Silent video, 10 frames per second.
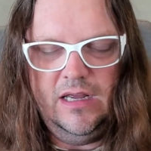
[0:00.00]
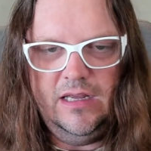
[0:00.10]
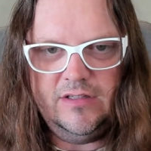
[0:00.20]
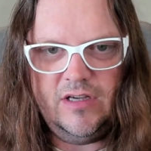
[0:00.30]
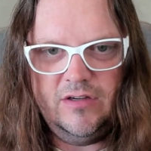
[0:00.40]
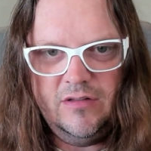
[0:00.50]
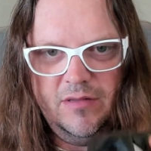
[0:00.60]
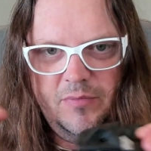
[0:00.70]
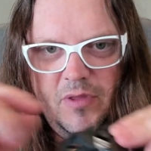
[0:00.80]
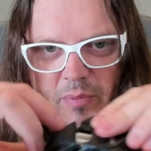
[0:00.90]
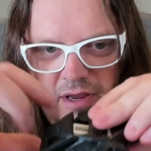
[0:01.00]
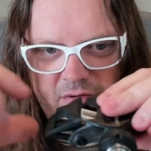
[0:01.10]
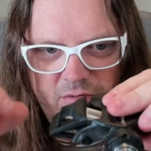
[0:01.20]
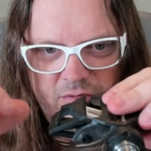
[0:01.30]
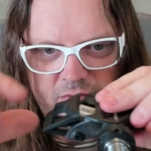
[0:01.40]
so the
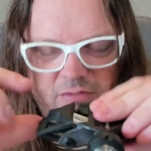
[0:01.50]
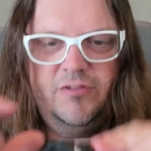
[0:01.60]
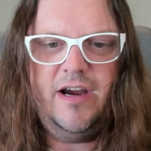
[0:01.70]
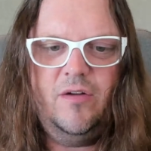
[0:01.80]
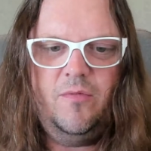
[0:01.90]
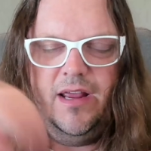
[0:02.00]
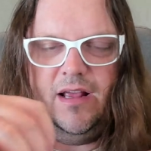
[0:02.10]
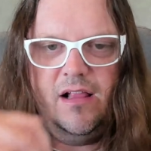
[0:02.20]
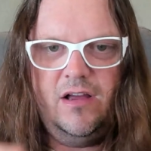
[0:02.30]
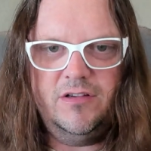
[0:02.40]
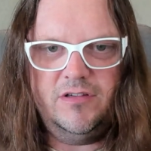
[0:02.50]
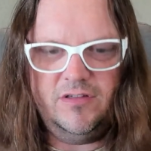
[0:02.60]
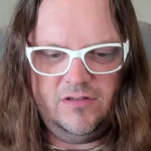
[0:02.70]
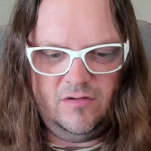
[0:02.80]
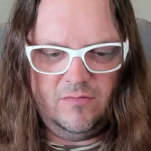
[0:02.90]
pedal straight away
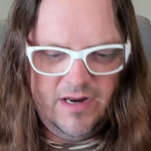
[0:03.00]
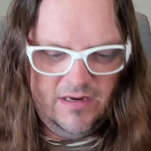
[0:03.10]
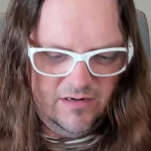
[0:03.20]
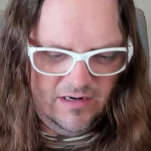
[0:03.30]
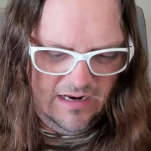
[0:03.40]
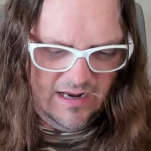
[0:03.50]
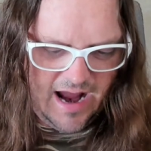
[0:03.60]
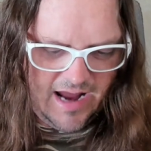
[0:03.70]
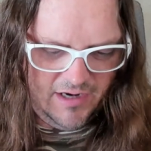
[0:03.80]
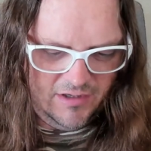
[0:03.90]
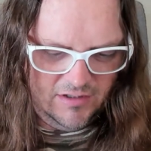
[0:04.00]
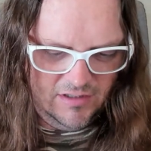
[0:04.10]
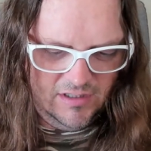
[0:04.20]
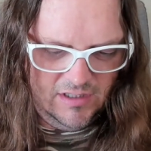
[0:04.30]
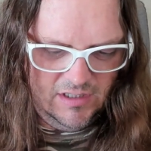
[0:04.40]
closes when you engage.
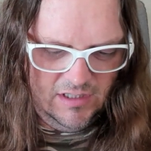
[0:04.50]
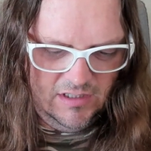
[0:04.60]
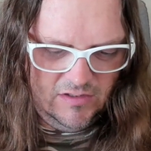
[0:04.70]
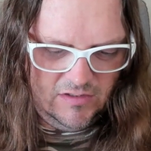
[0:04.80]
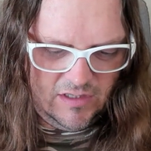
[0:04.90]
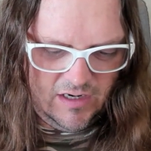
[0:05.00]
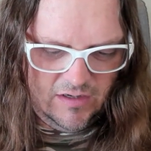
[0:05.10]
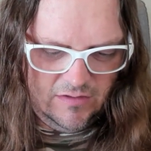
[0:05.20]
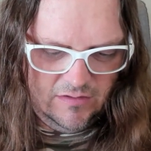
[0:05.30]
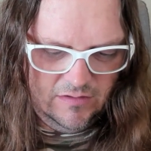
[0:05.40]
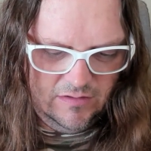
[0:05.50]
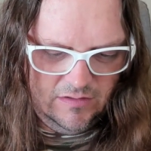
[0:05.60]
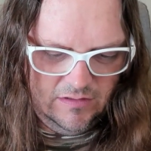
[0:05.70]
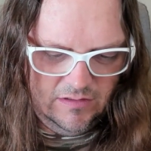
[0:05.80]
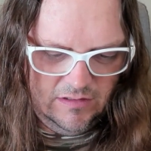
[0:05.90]
So
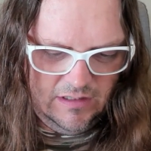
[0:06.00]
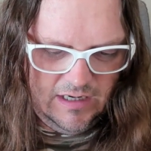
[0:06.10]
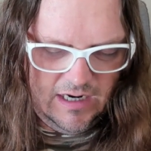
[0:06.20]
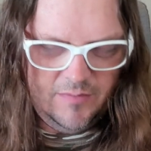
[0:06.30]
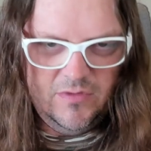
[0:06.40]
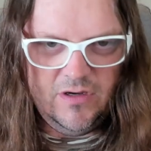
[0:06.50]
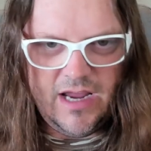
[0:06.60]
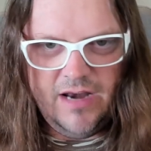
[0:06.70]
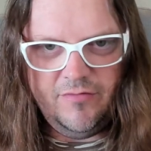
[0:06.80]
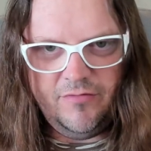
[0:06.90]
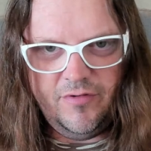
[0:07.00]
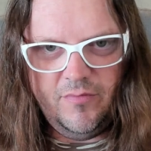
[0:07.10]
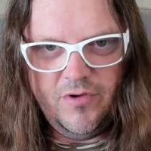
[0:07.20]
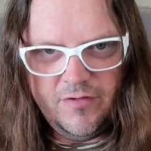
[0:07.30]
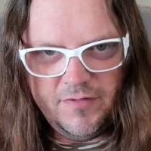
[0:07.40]
you can
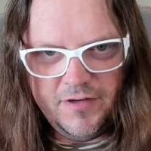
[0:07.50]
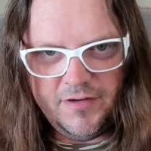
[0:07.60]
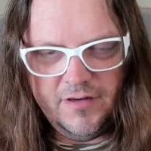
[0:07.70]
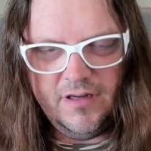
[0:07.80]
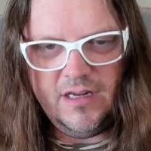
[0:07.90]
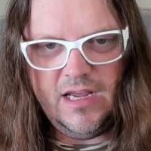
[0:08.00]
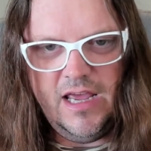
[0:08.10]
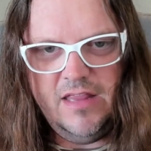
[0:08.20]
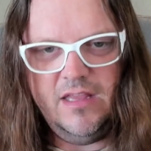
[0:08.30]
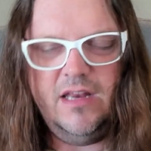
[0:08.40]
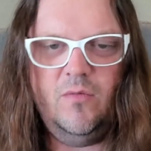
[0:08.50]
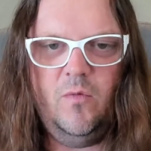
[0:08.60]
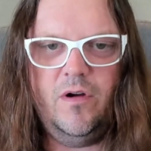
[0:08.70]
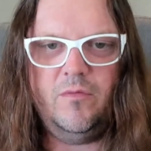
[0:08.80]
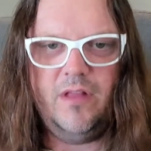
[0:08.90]
remove it, and then
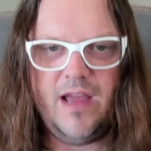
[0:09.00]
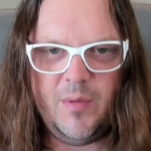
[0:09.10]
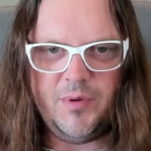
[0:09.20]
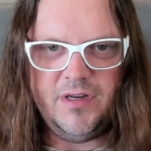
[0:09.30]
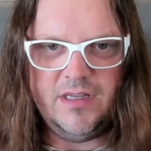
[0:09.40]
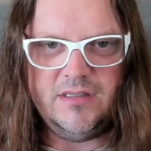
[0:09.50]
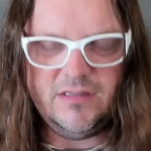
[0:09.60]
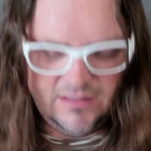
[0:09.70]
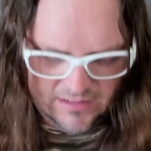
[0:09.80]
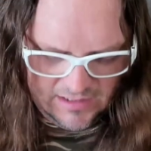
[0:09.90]
what will happen is